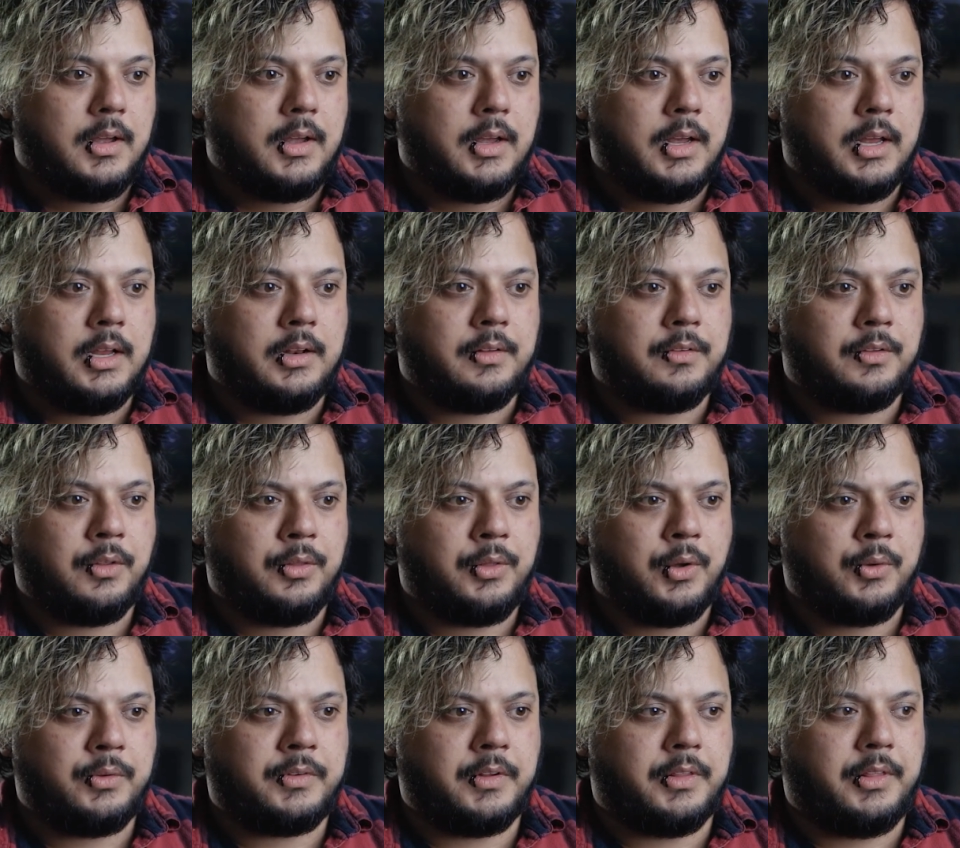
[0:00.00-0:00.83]
And
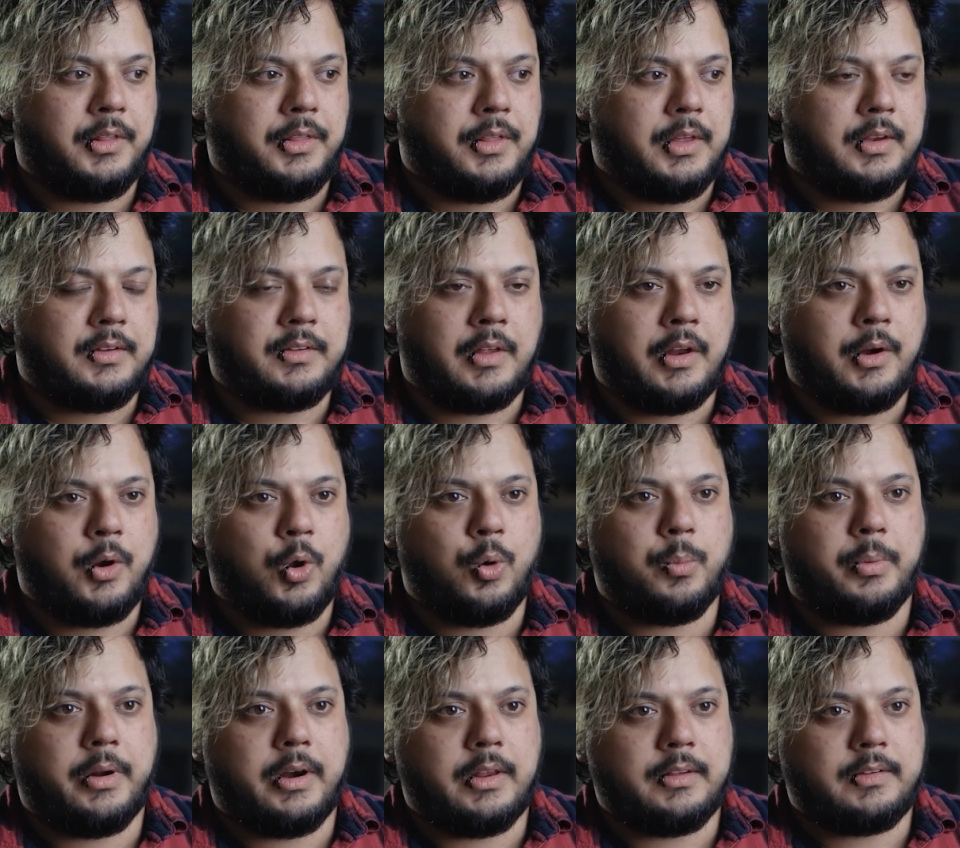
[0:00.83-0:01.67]
those are the things that
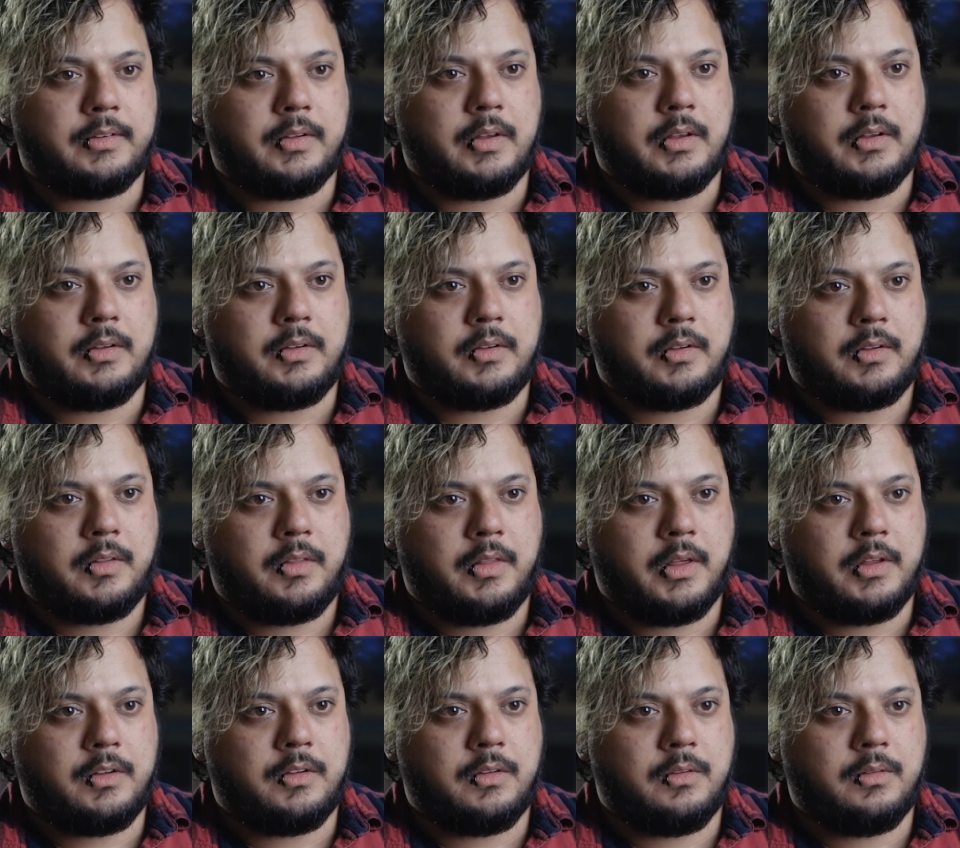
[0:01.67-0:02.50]
nobody sees.
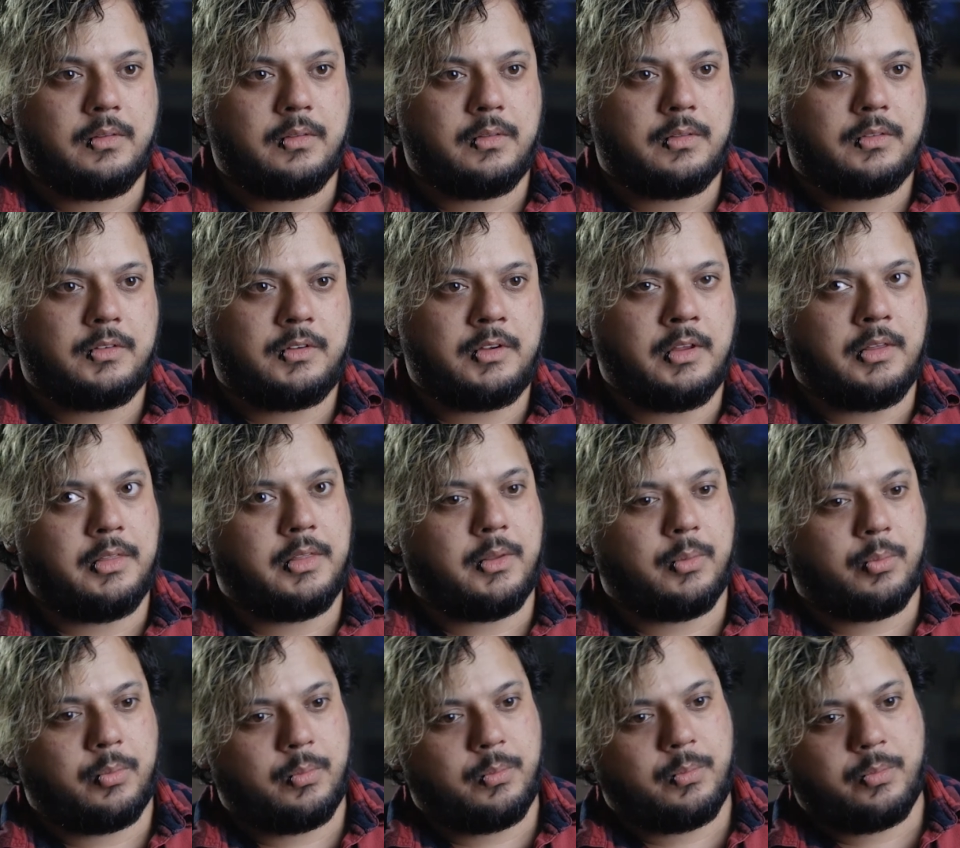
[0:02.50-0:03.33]
They see
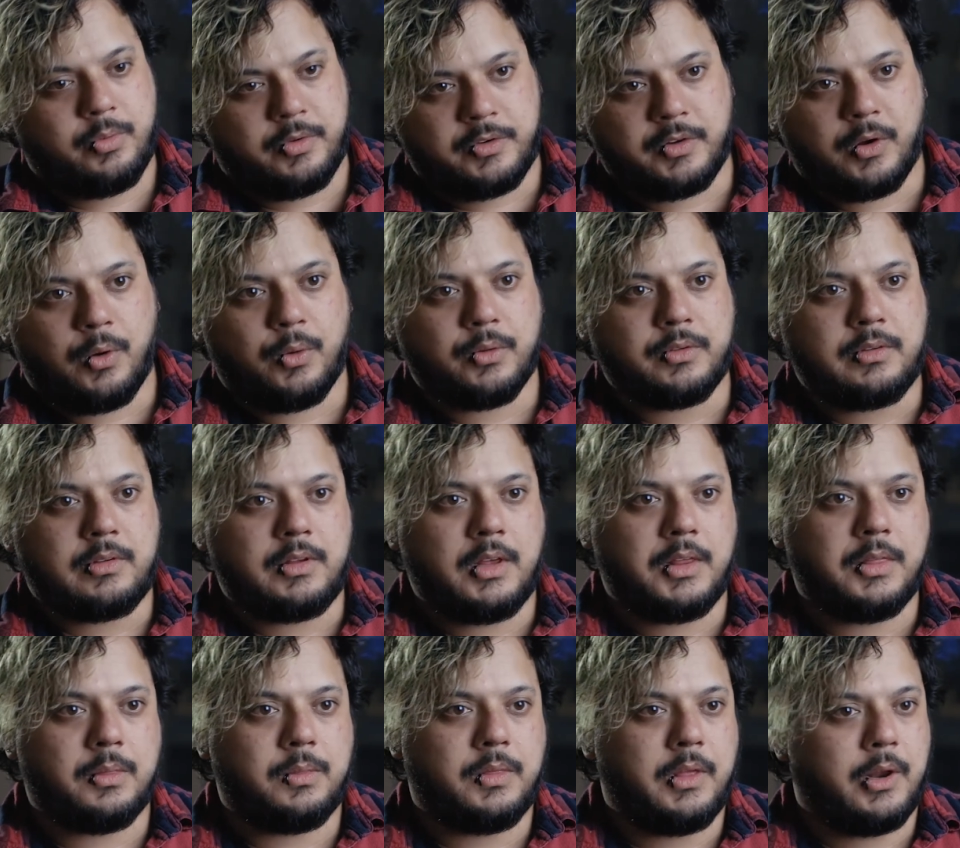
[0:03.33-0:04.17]
the results
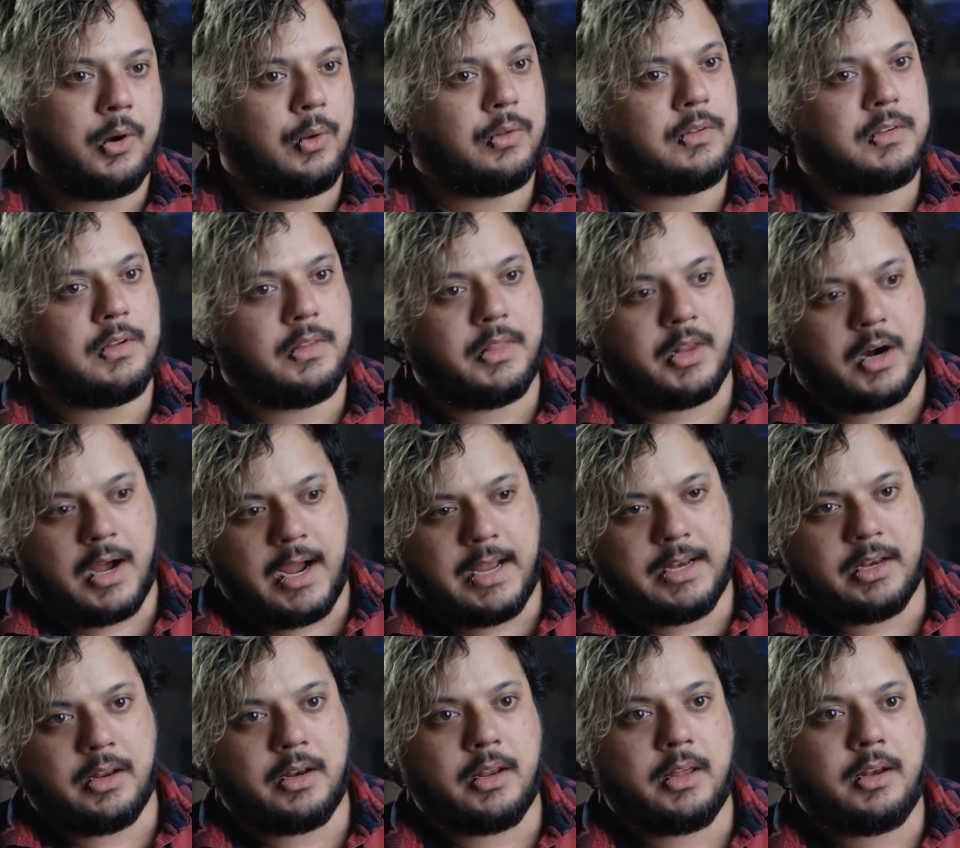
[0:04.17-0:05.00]
and they don't see that
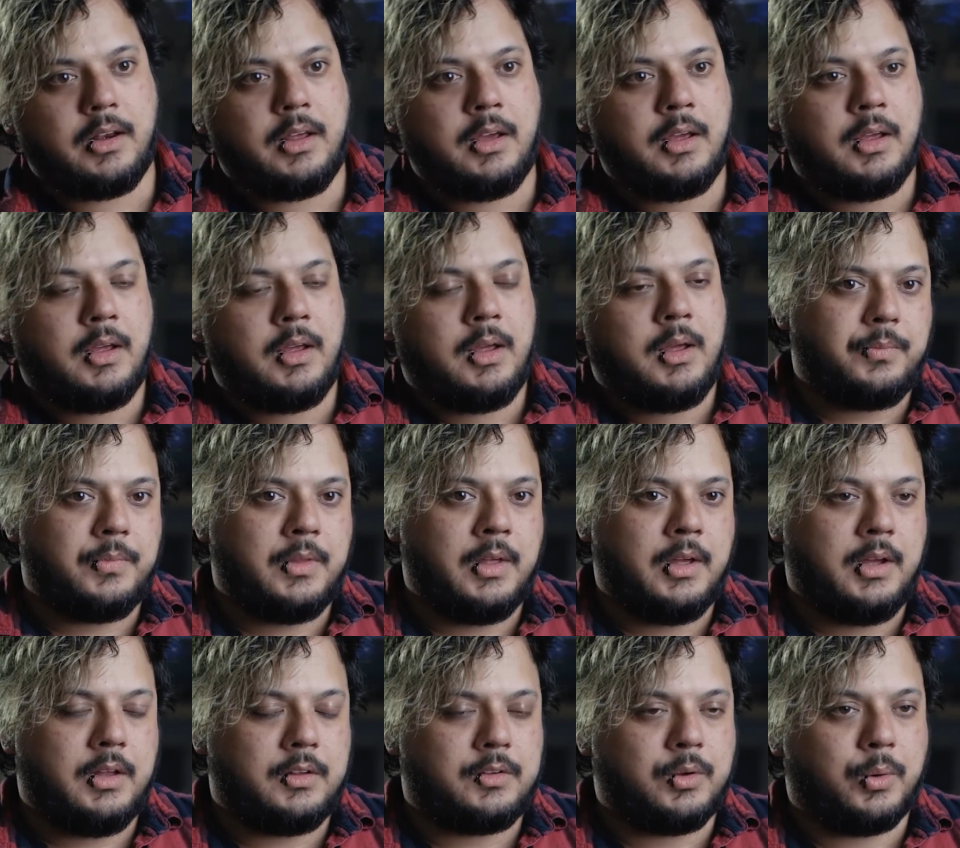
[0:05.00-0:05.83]
I did it.
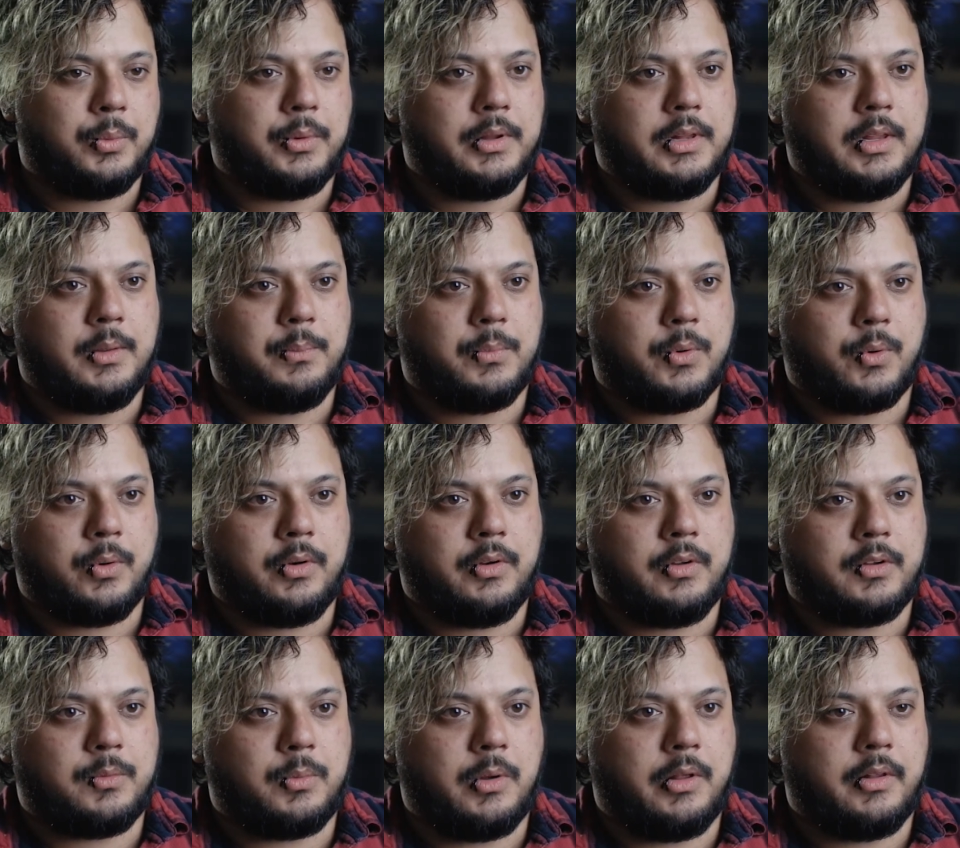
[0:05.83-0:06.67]
It's all really
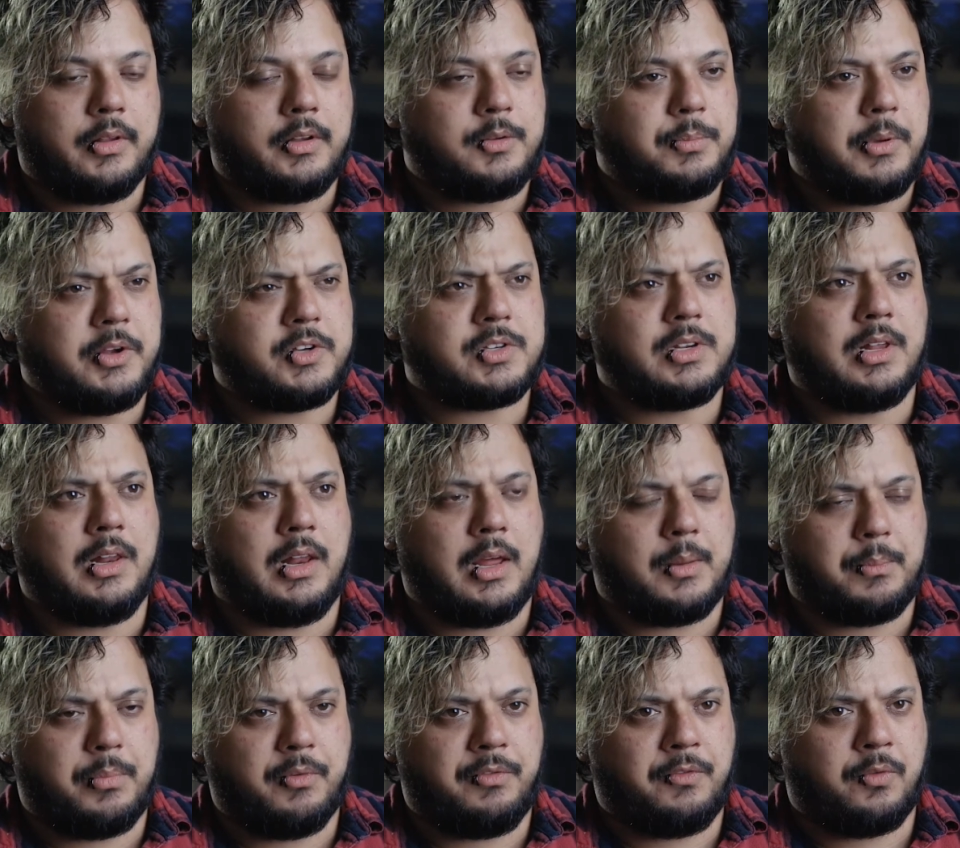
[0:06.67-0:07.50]
important as well, especially
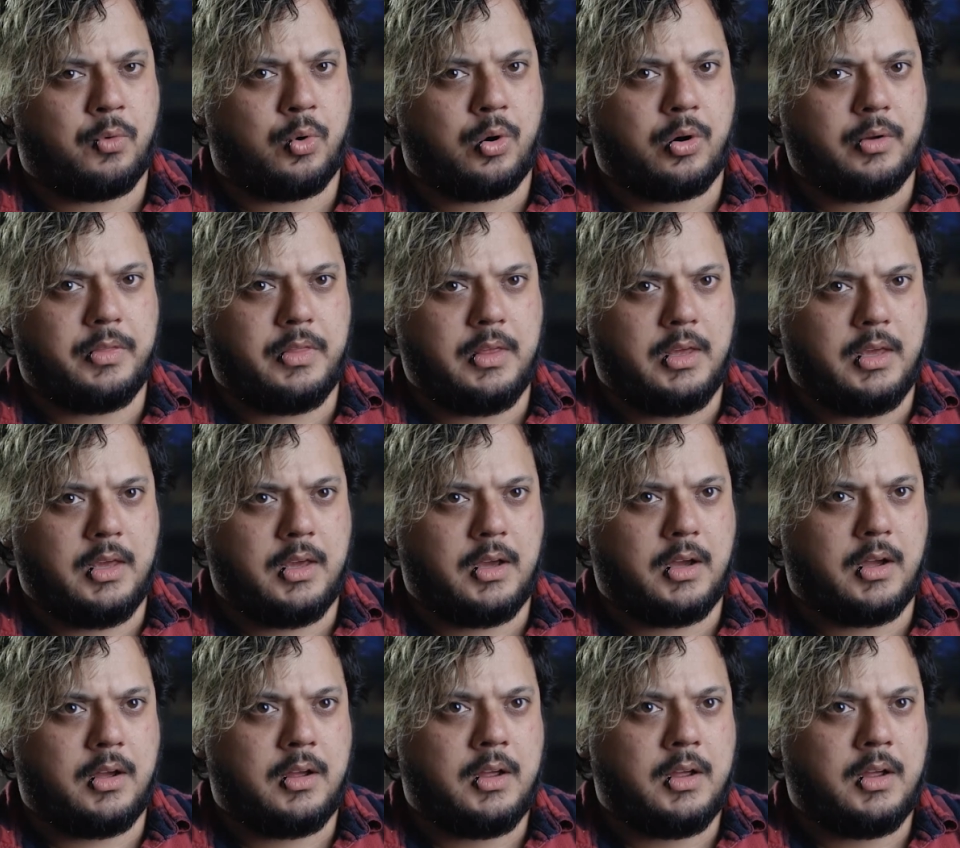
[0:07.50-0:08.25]
like before the